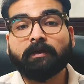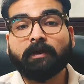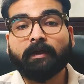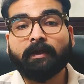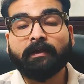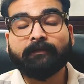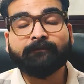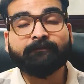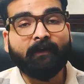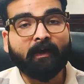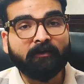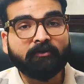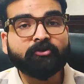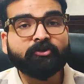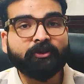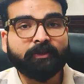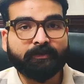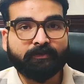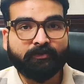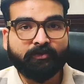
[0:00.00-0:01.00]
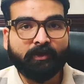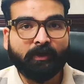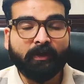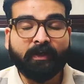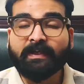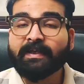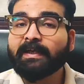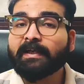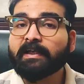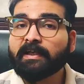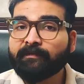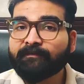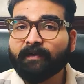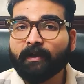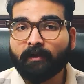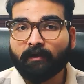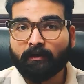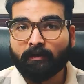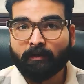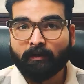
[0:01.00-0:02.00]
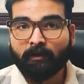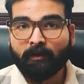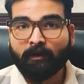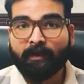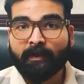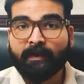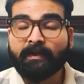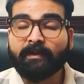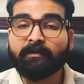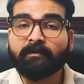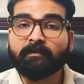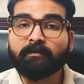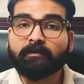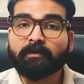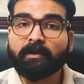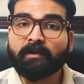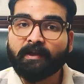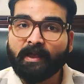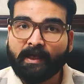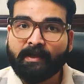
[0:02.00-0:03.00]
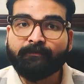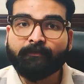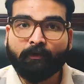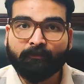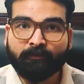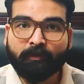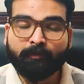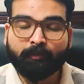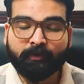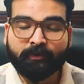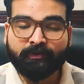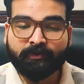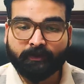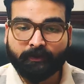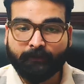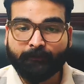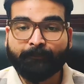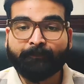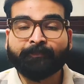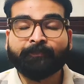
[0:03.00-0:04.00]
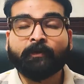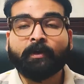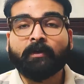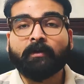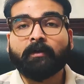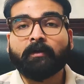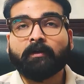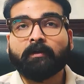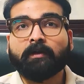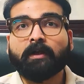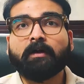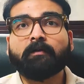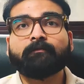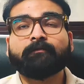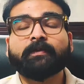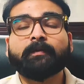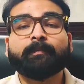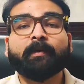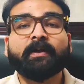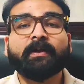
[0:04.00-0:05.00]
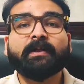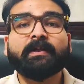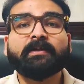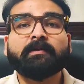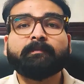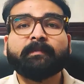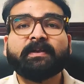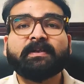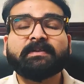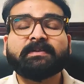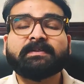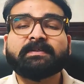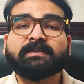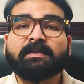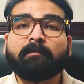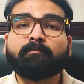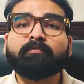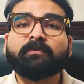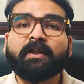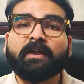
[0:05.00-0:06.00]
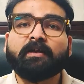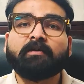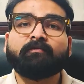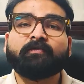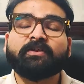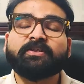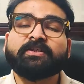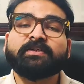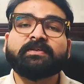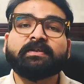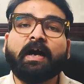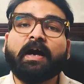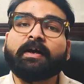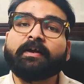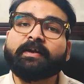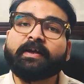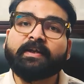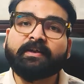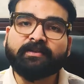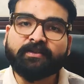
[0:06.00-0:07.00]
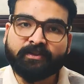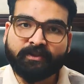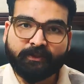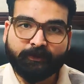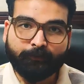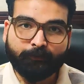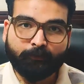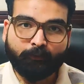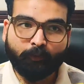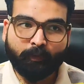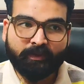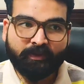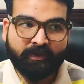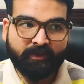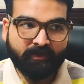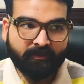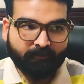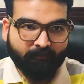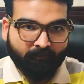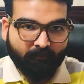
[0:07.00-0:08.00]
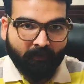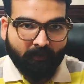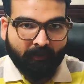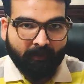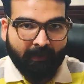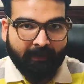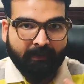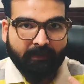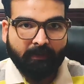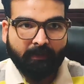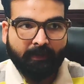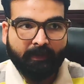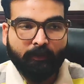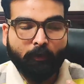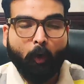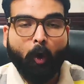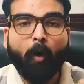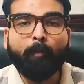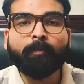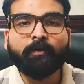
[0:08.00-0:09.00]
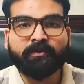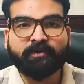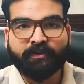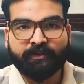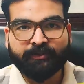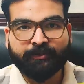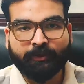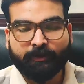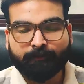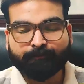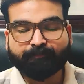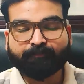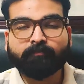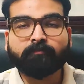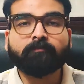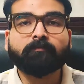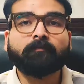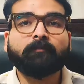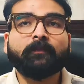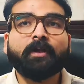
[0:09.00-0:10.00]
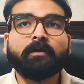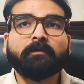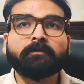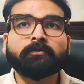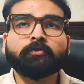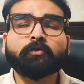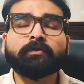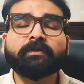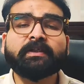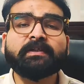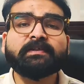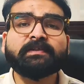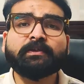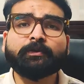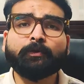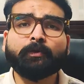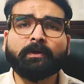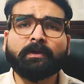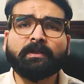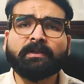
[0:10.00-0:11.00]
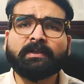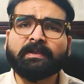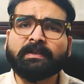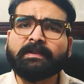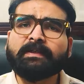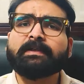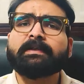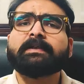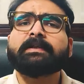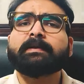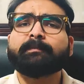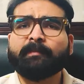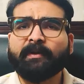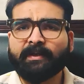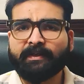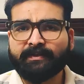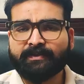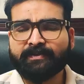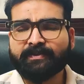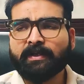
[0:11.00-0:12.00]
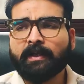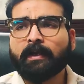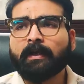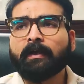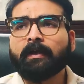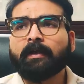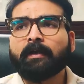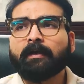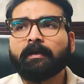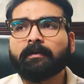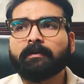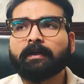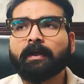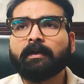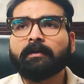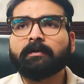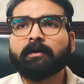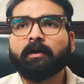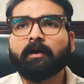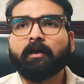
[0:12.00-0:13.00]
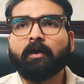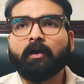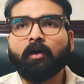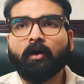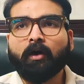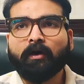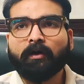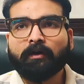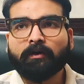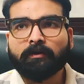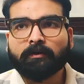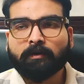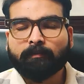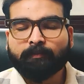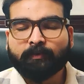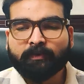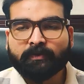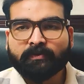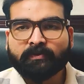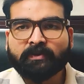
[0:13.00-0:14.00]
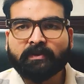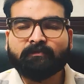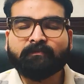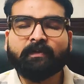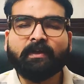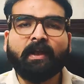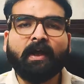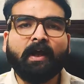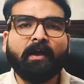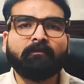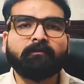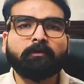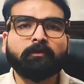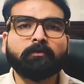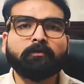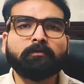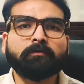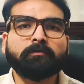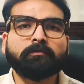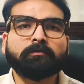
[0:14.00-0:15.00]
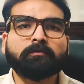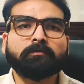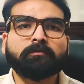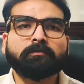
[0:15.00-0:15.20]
it functions really well in the life of the person. Now, Vipareet means something which is against you, which is like in opposition. So this yoga clearly means that the person will have to